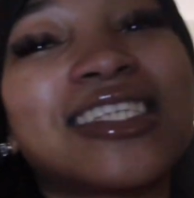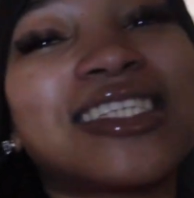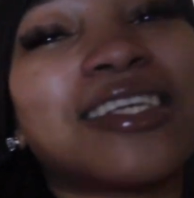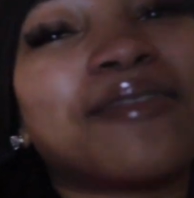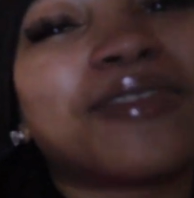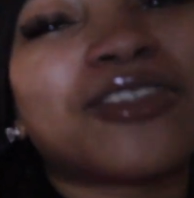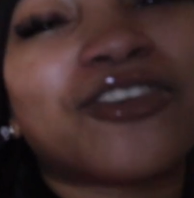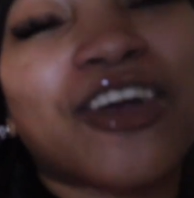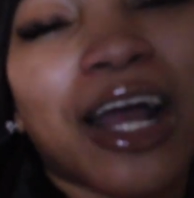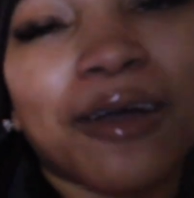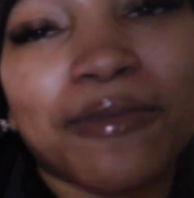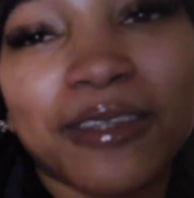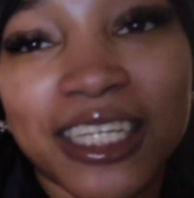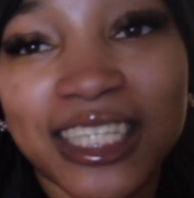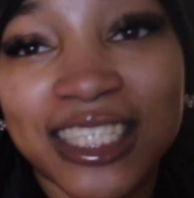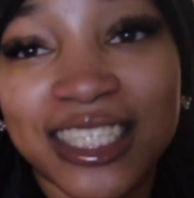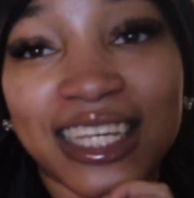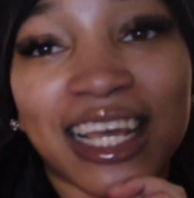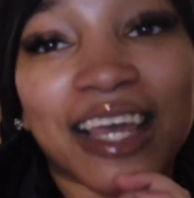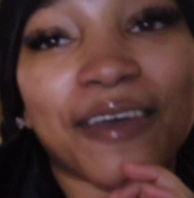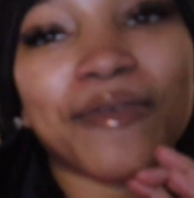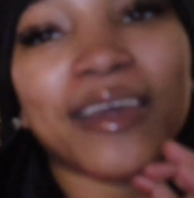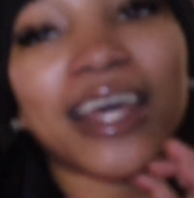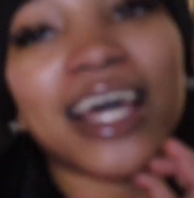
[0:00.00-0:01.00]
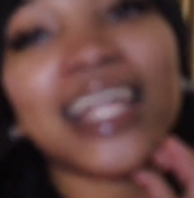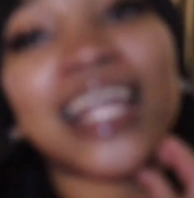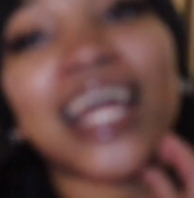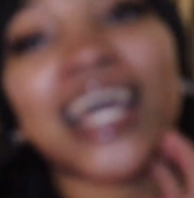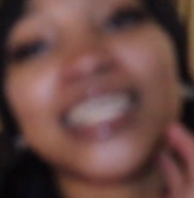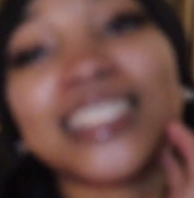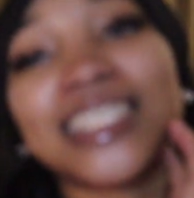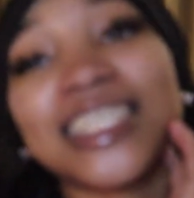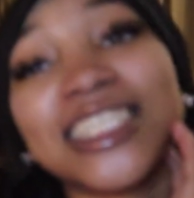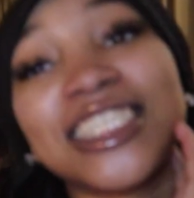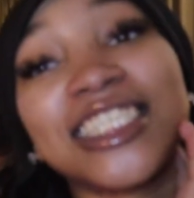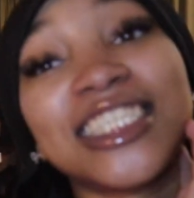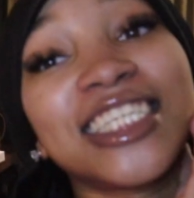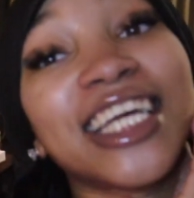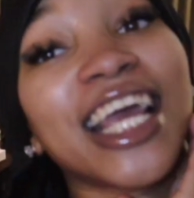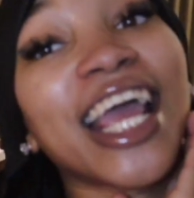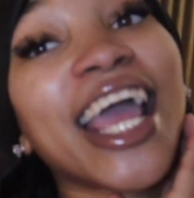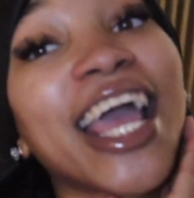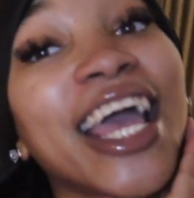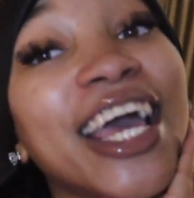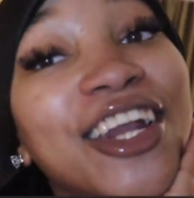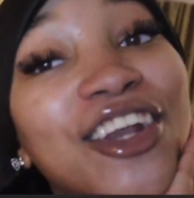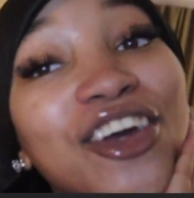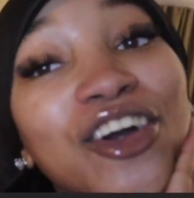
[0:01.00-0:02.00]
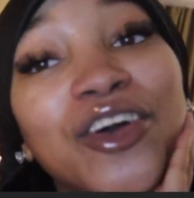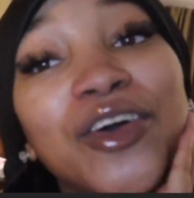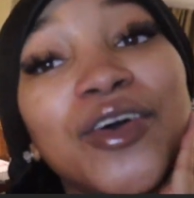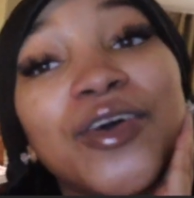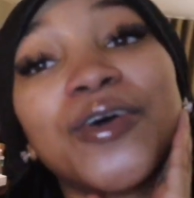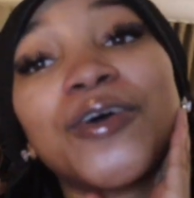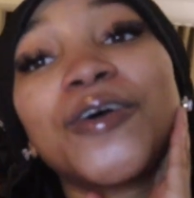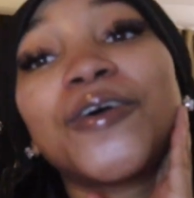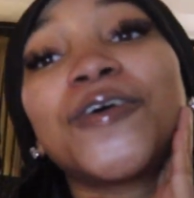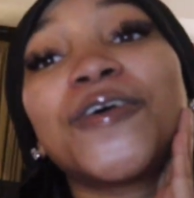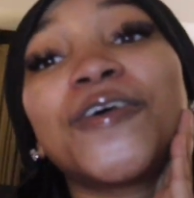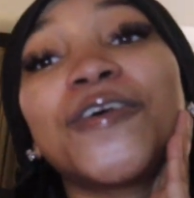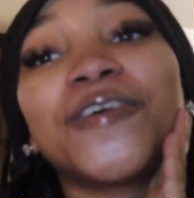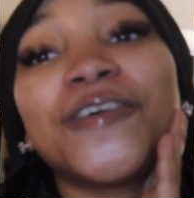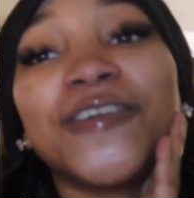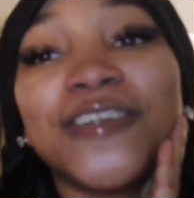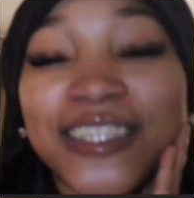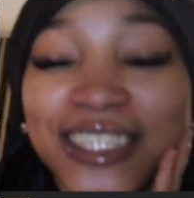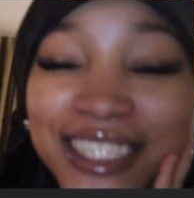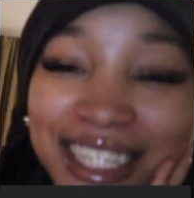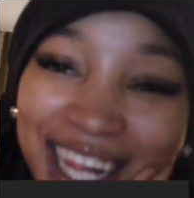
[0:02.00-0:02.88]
subscribe to Sami and Alexa's channel.